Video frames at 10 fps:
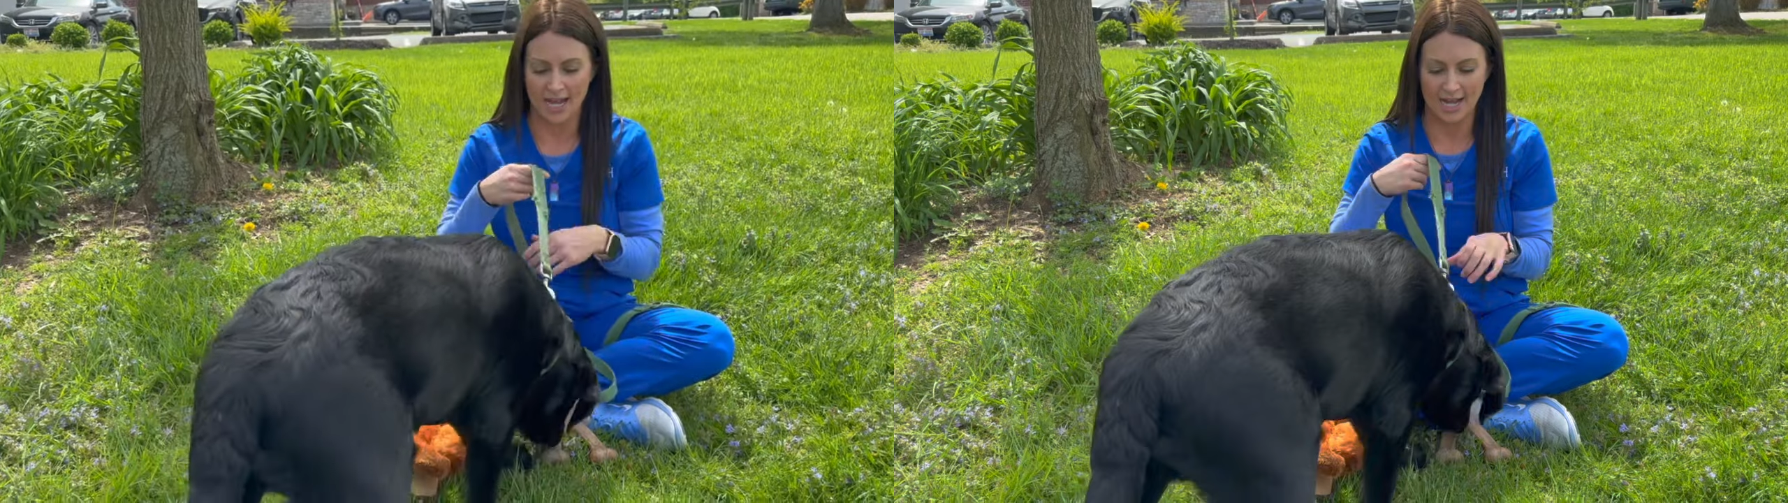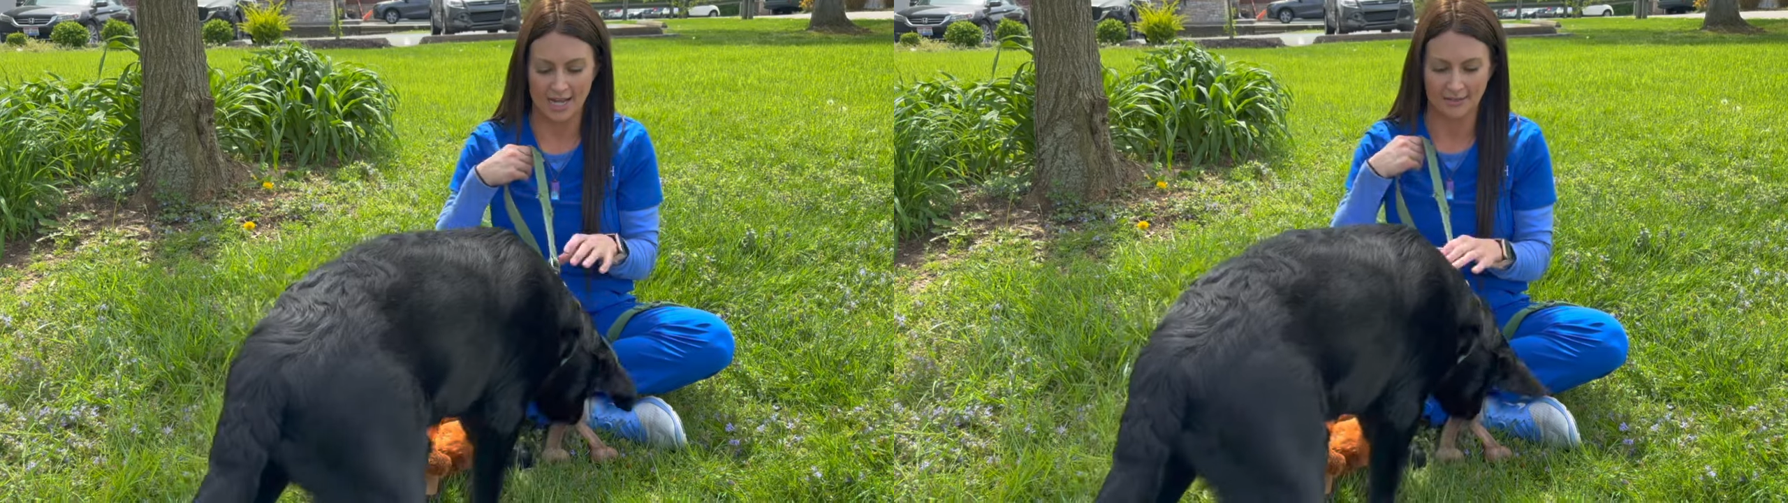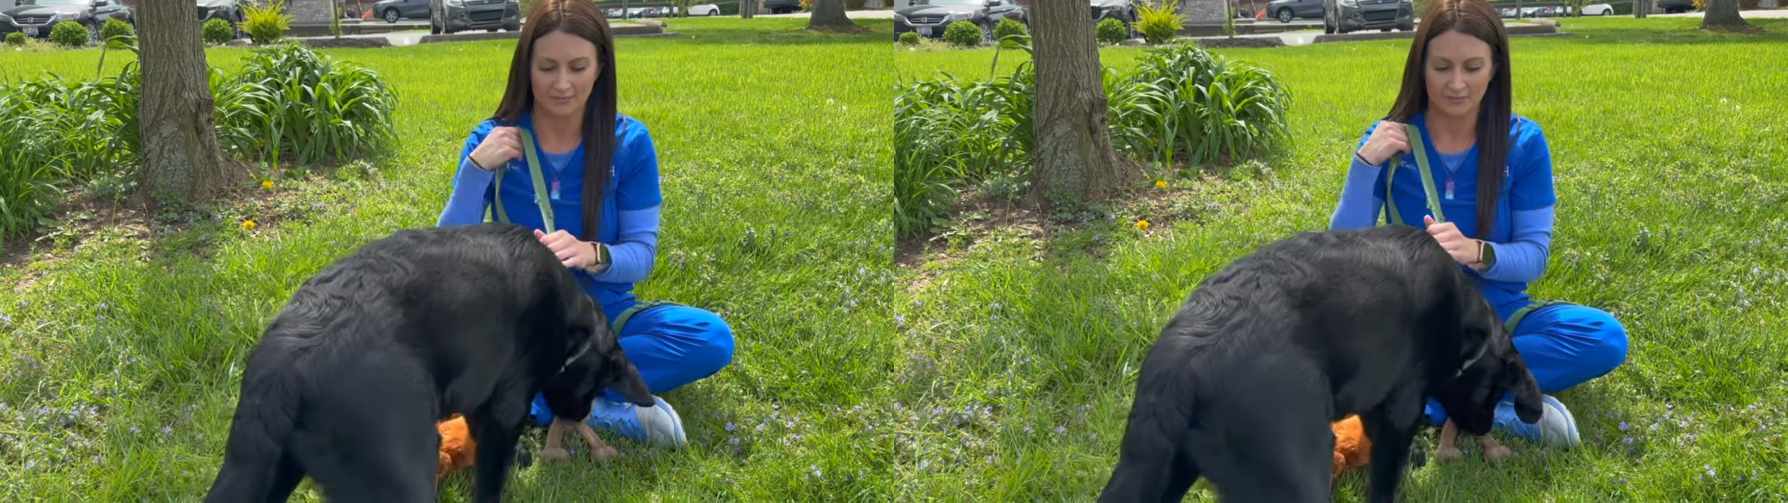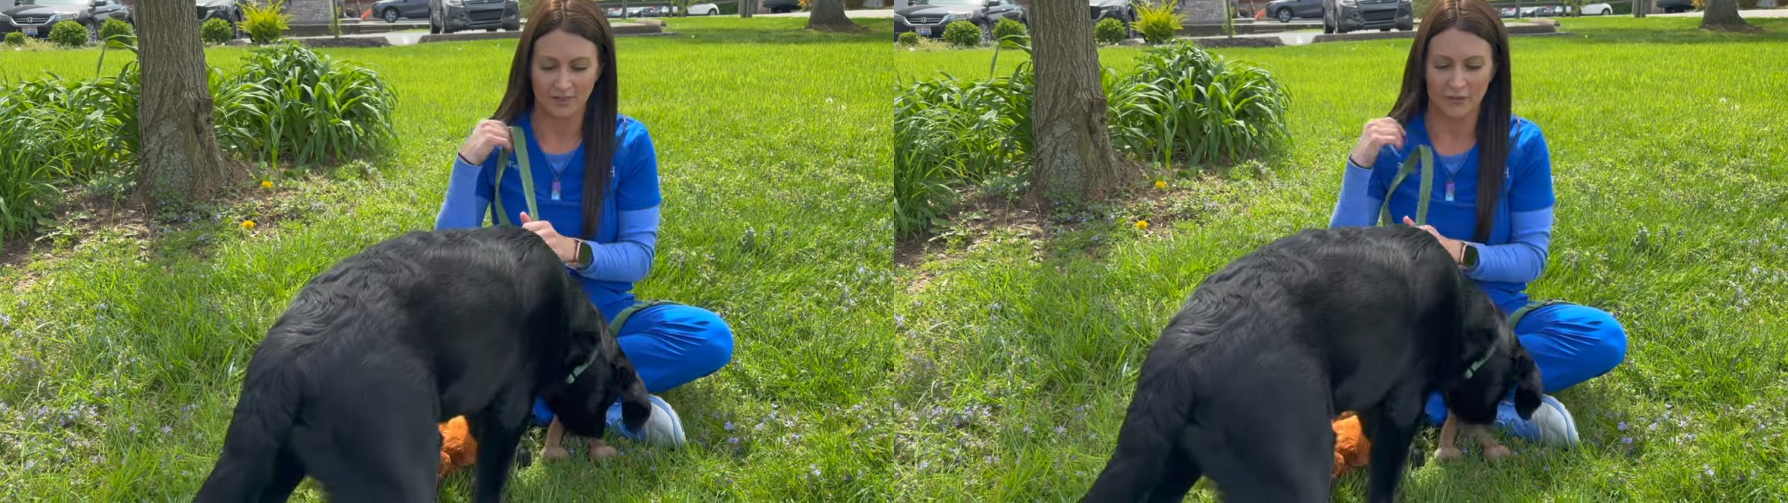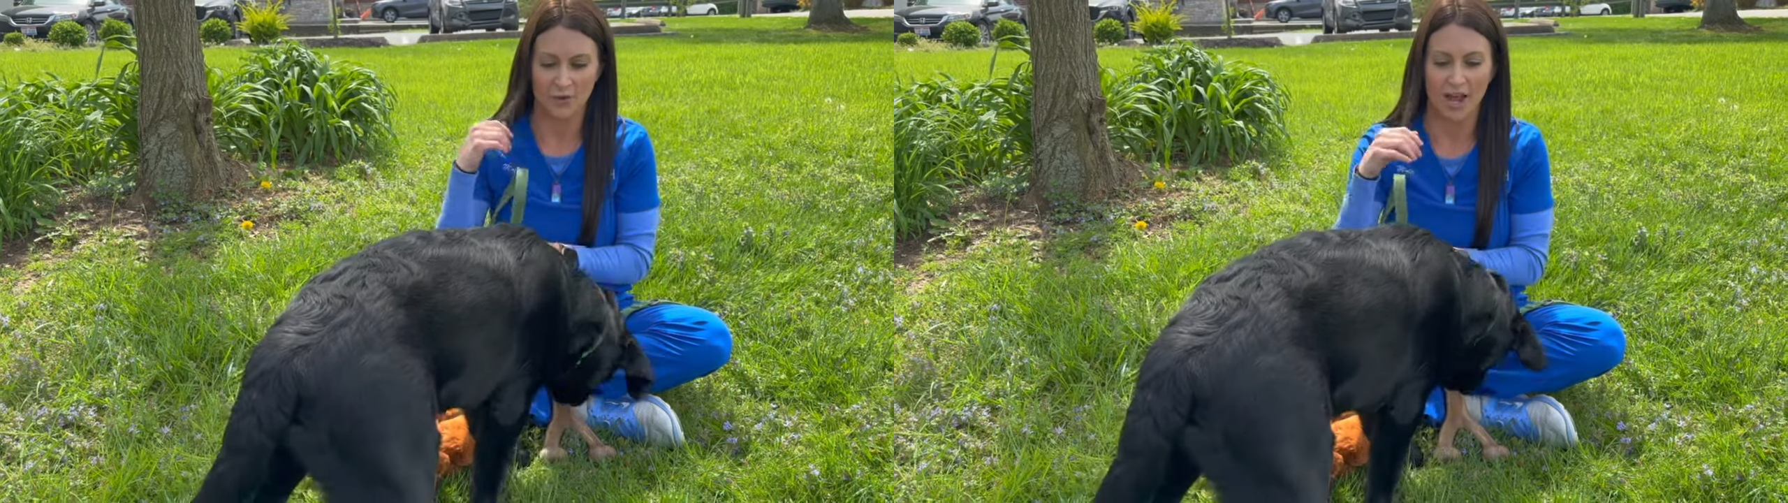Um,
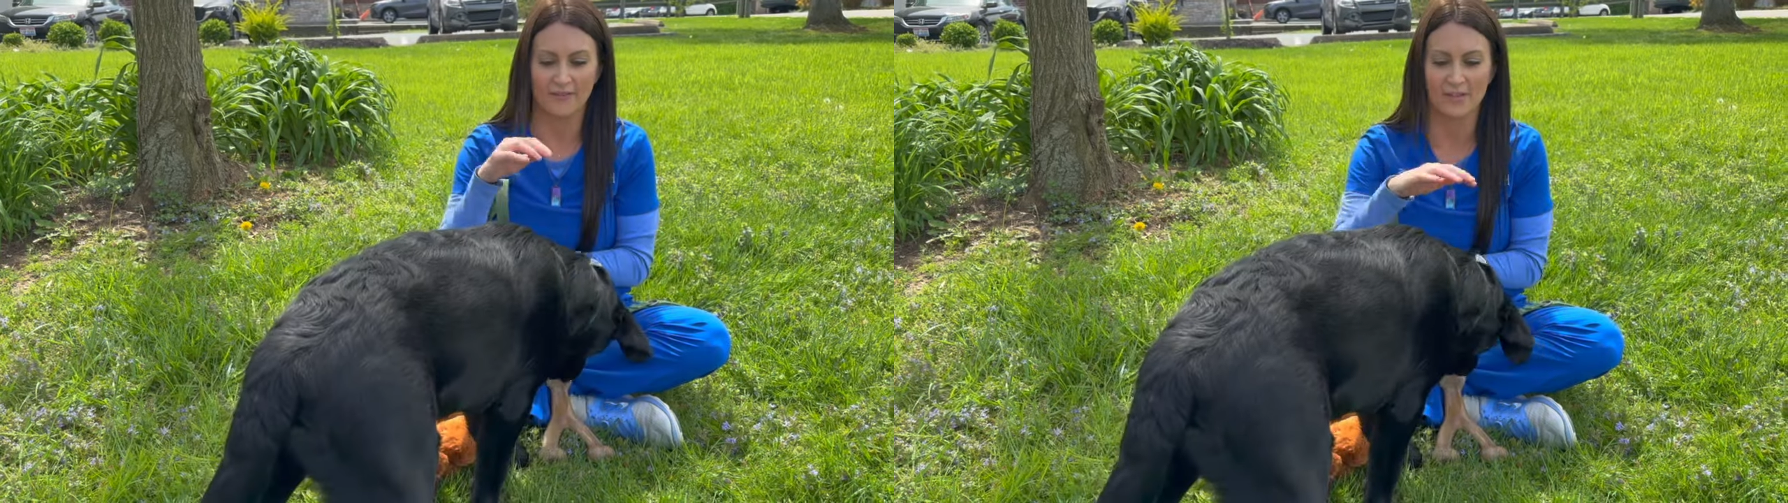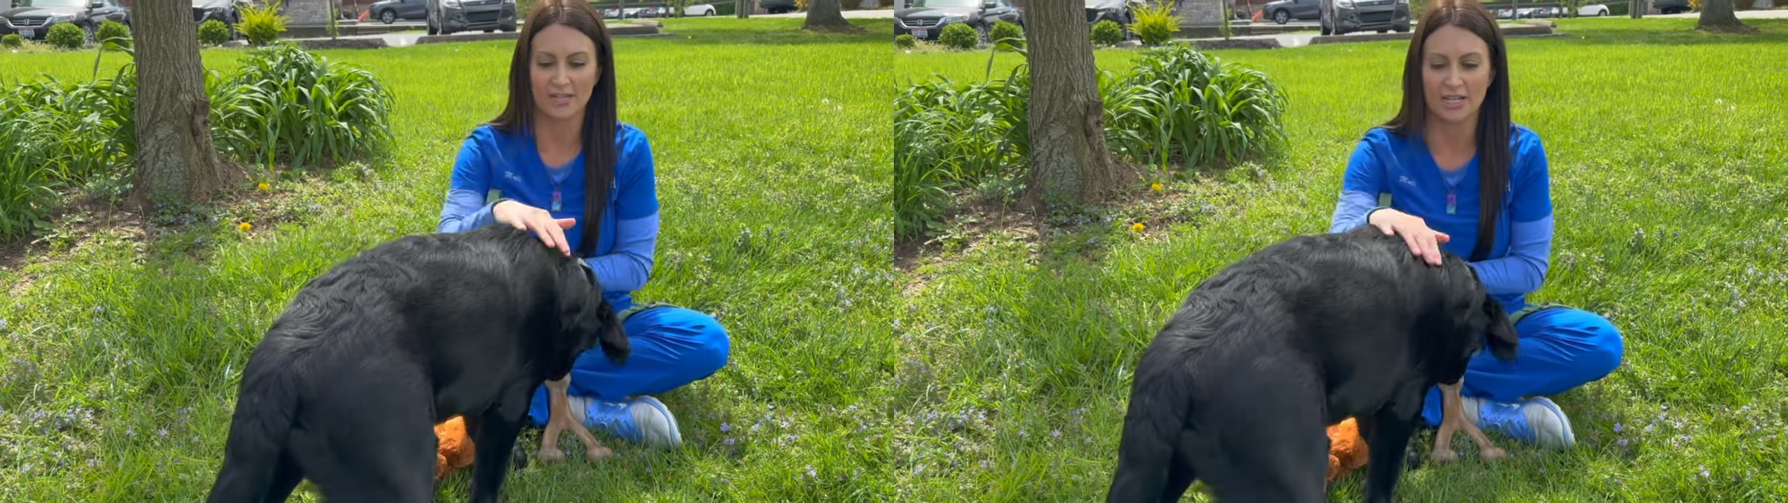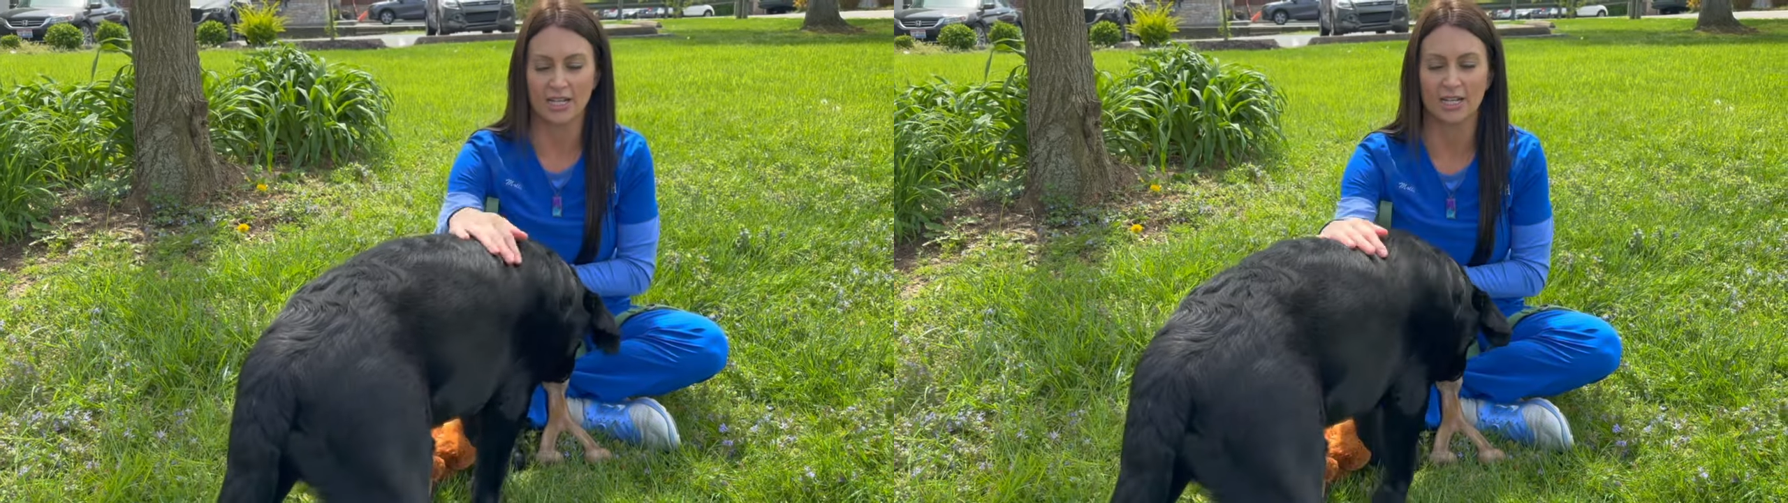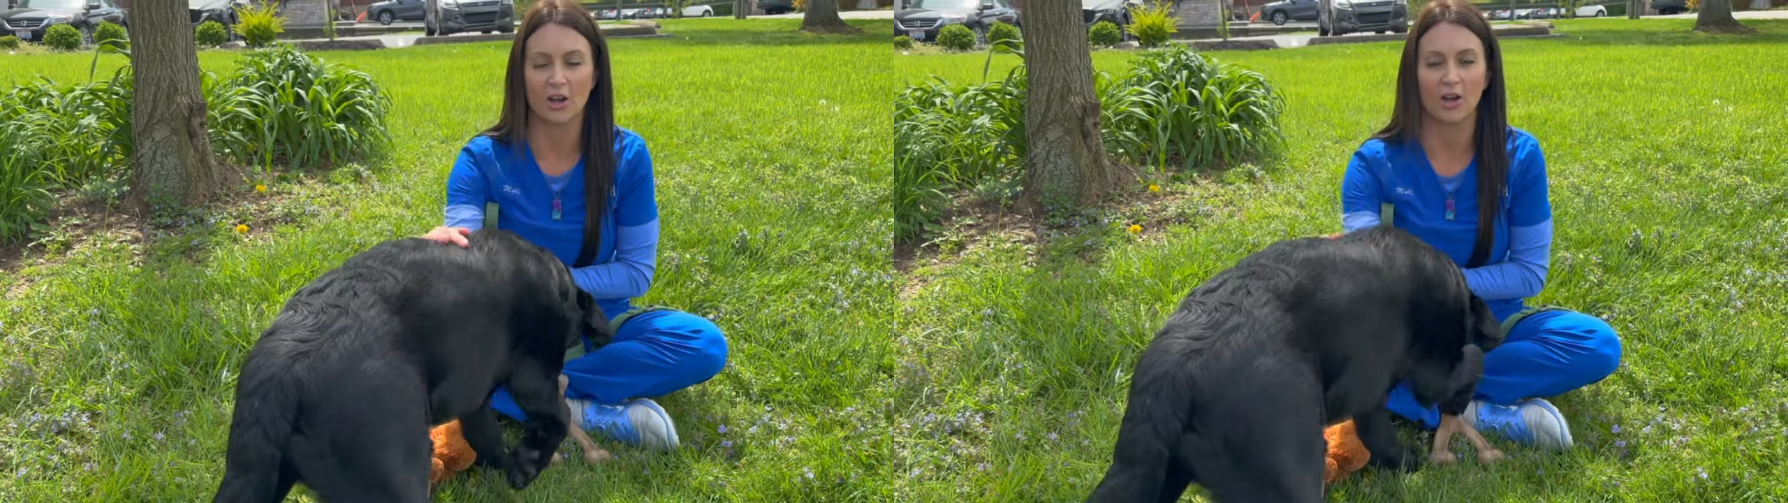if you haven't seen